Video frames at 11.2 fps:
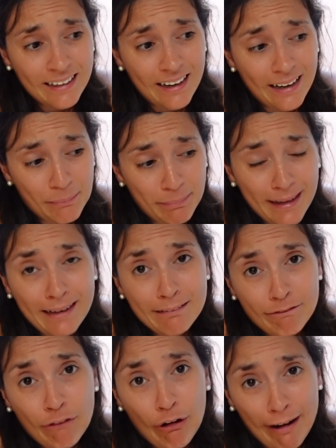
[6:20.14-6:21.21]
I planned
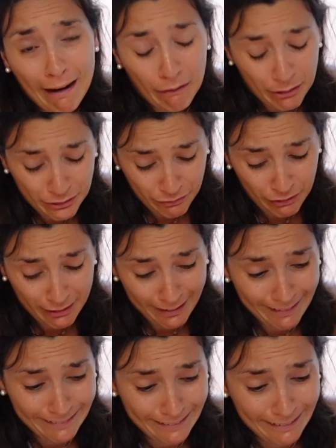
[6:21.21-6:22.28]
4 hours for
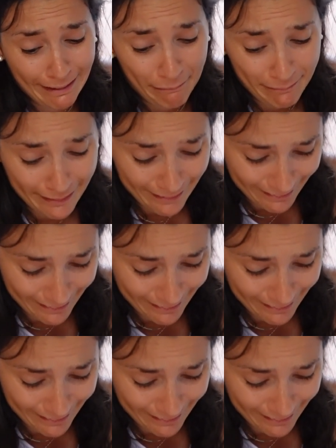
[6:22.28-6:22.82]
this and I've been